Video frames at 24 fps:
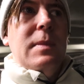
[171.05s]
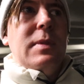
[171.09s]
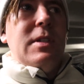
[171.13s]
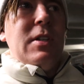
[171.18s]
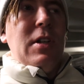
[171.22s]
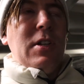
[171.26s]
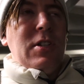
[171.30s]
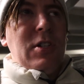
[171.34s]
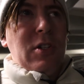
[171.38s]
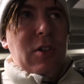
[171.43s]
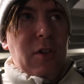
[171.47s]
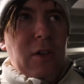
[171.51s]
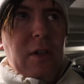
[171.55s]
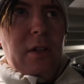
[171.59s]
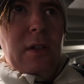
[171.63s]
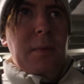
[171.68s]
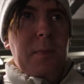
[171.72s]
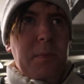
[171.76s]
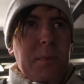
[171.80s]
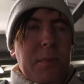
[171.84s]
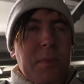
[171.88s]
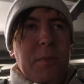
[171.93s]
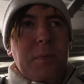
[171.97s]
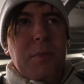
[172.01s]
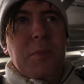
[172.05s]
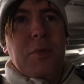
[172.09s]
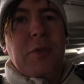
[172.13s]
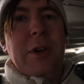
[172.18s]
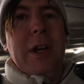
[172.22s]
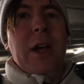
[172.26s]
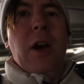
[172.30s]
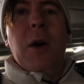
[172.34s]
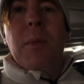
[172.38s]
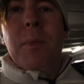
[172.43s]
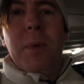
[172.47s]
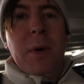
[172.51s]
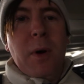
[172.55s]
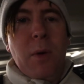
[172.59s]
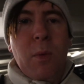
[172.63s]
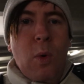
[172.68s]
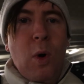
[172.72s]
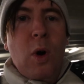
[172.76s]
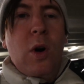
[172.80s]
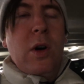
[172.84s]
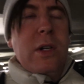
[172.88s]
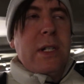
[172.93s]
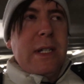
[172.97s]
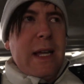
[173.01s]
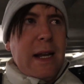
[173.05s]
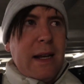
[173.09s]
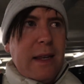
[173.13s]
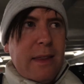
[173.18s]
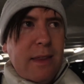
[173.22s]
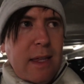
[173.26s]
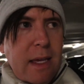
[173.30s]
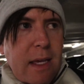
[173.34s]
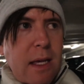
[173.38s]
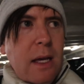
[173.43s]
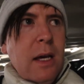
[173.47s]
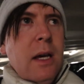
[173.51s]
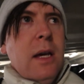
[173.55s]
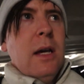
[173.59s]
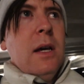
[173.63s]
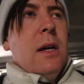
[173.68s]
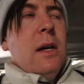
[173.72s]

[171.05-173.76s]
surgical pre-op ward kind of thing.